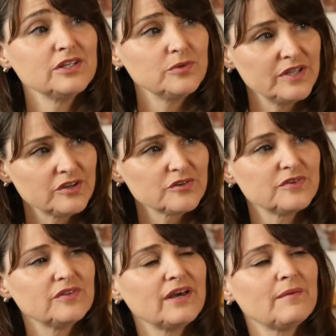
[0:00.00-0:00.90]
you
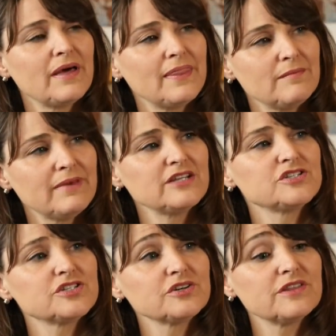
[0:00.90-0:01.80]
interview them, and then make
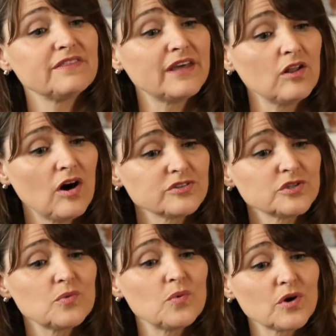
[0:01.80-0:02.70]
sure that they'll
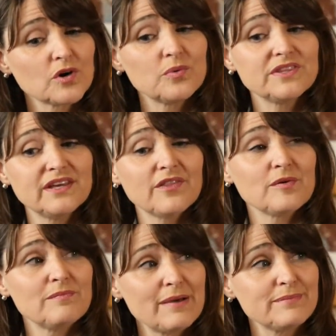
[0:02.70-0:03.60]
also work with the
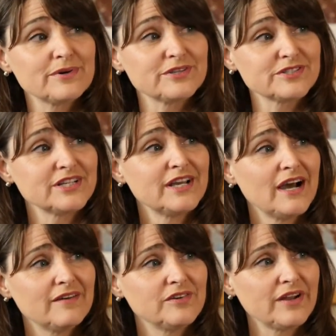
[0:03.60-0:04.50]
other members
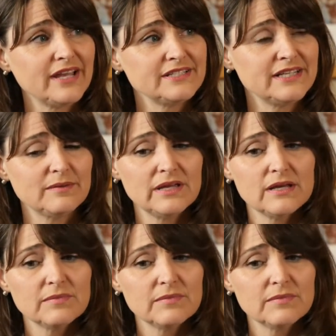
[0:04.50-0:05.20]
of your A team.